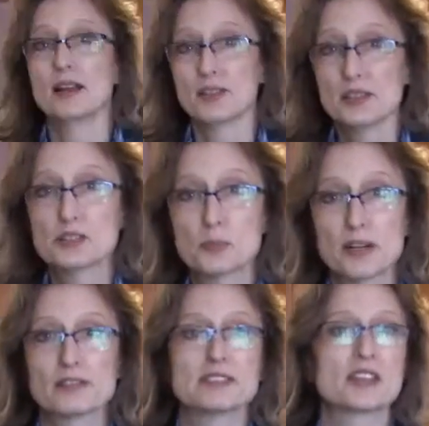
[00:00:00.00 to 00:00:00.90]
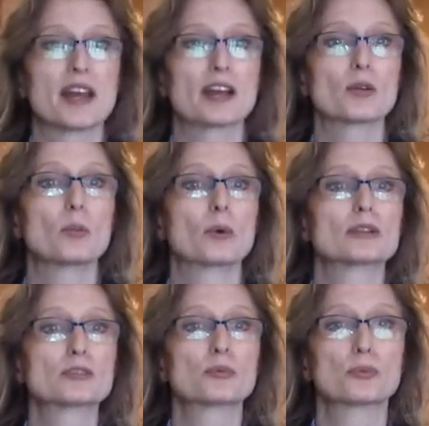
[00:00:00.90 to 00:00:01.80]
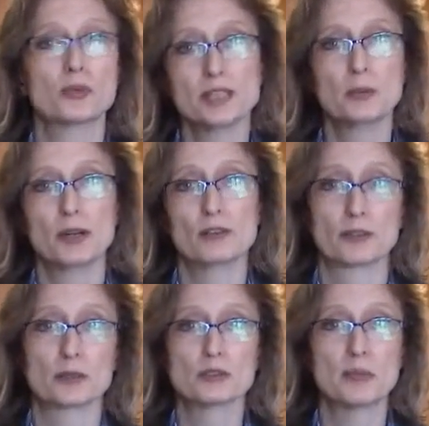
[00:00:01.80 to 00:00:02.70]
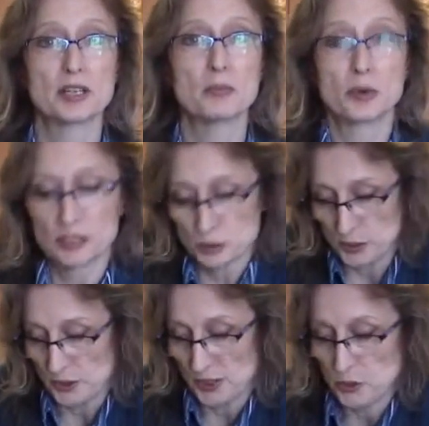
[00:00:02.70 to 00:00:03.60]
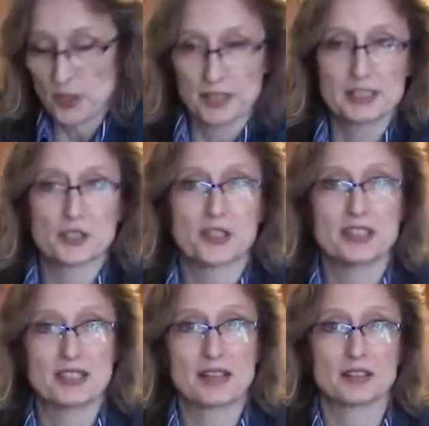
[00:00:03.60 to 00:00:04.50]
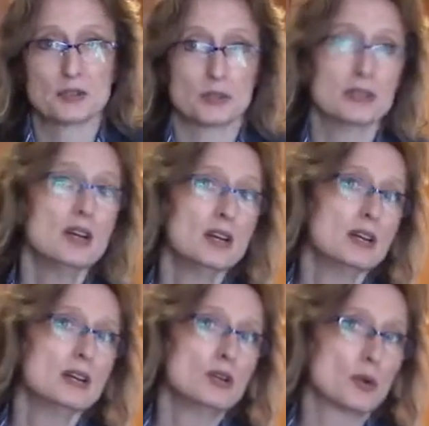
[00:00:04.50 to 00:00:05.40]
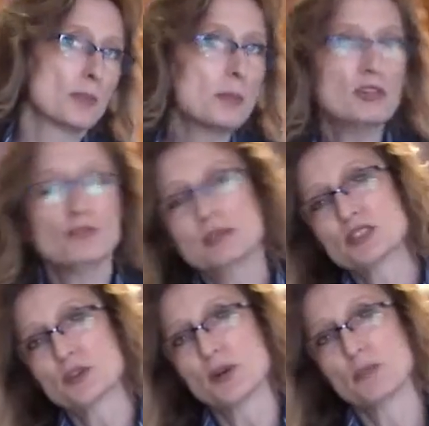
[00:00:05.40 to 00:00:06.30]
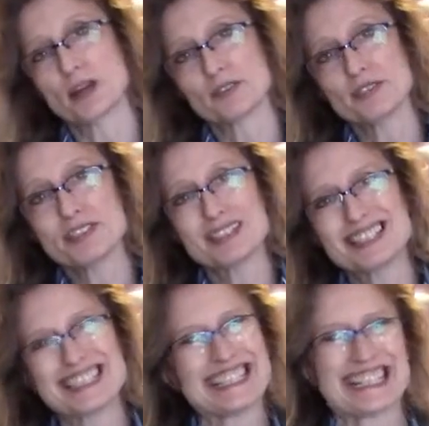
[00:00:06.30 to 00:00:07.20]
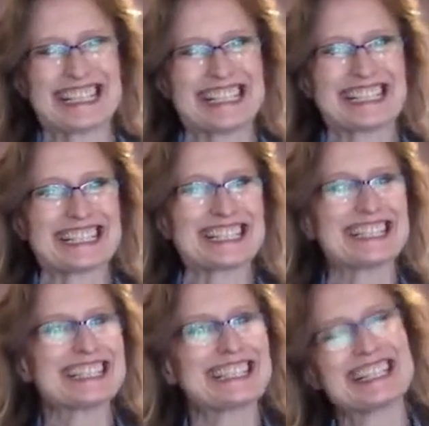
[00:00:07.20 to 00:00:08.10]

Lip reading: This breakfast hack works really well for those Monday mornings when you're like trying to get your kids out the door, or maybe you've missed your own breakfast. Thanks, kids.